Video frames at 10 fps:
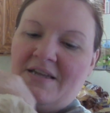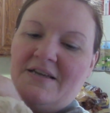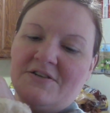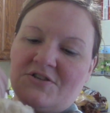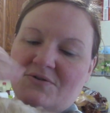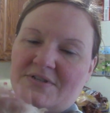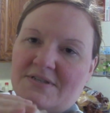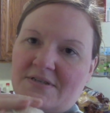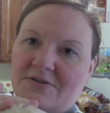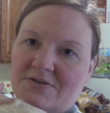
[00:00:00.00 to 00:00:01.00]
She
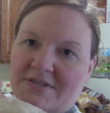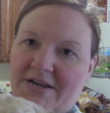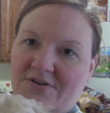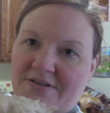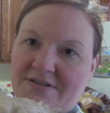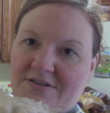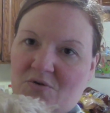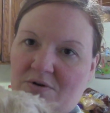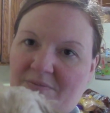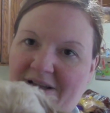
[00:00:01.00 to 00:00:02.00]
was a little scared of the
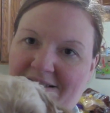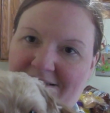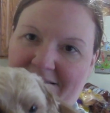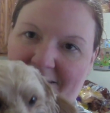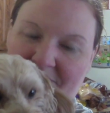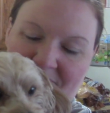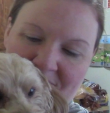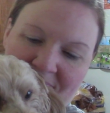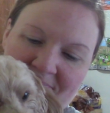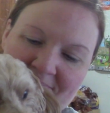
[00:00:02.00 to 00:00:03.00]
storm last night,
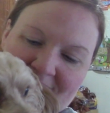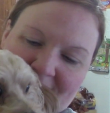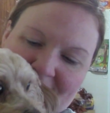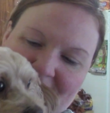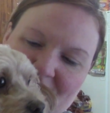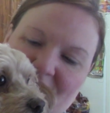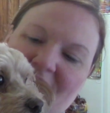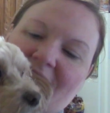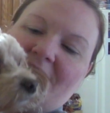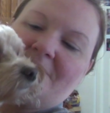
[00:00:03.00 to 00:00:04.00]

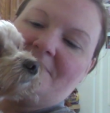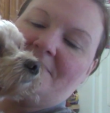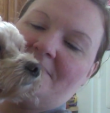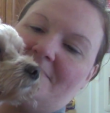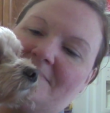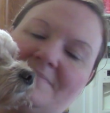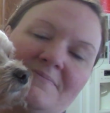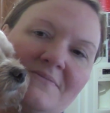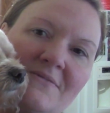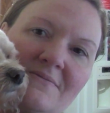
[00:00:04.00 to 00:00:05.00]
weren't you?
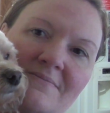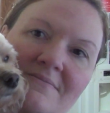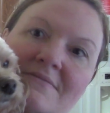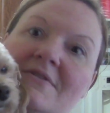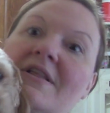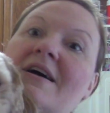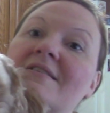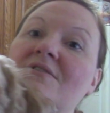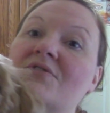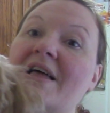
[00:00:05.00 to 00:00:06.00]

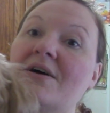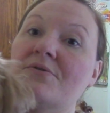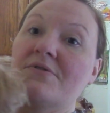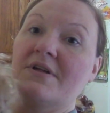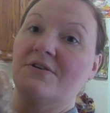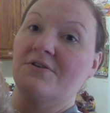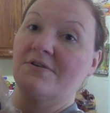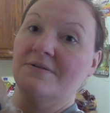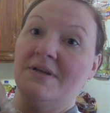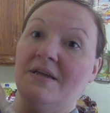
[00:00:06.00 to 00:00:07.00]
Lots of loud
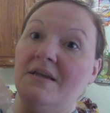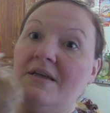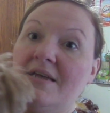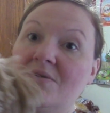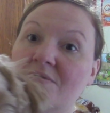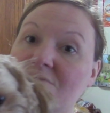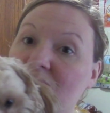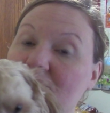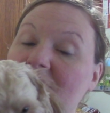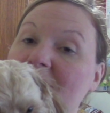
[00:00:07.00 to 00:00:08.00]
thunder. It was
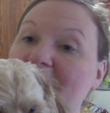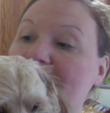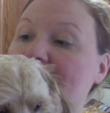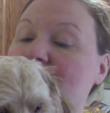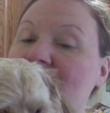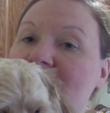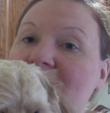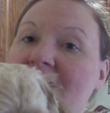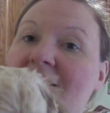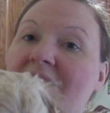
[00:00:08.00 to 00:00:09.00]
really bad. It was
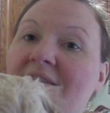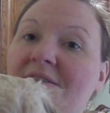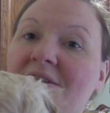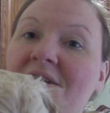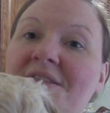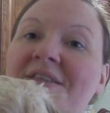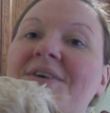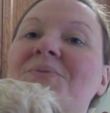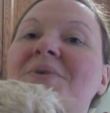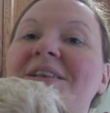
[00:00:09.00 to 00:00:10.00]
shaking
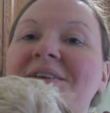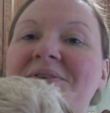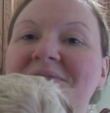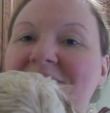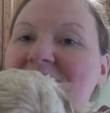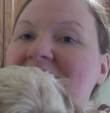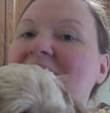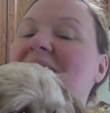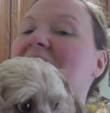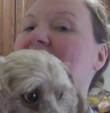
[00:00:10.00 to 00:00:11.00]
the windows. It was
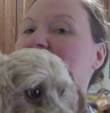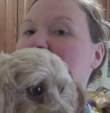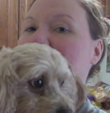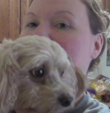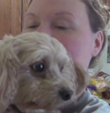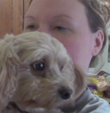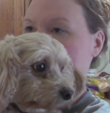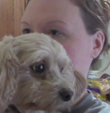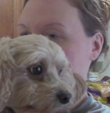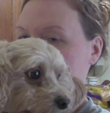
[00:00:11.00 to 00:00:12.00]
really
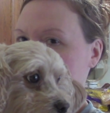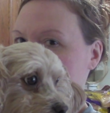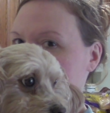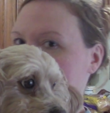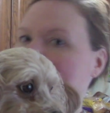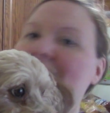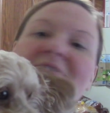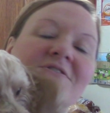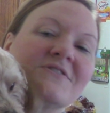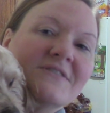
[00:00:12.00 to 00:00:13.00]
bad.
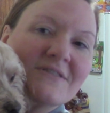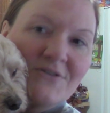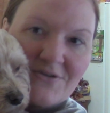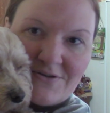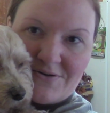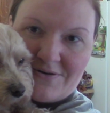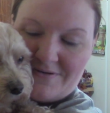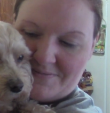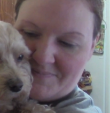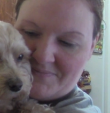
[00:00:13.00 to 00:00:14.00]
But she's a good girl.